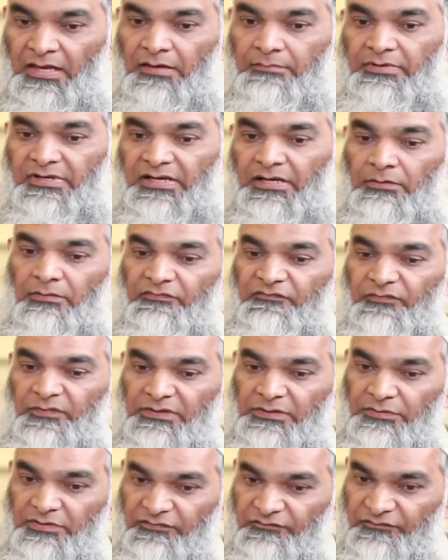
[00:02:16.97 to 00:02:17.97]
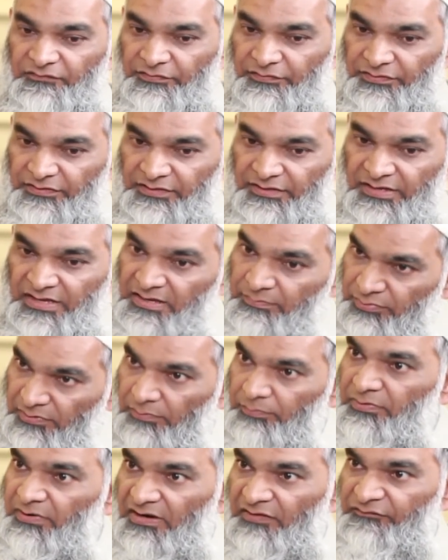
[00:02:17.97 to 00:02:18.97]
But now if we look for the
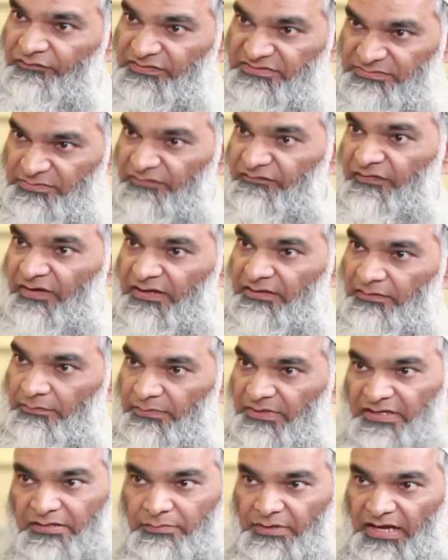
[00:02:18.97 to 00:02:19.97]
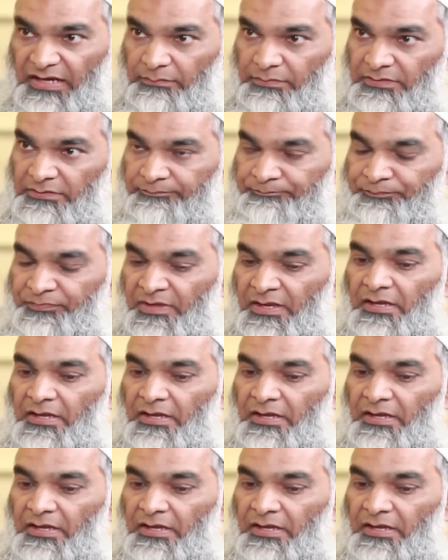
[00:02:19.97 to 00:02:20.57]
Hebrew prophets, we find them in the Bible.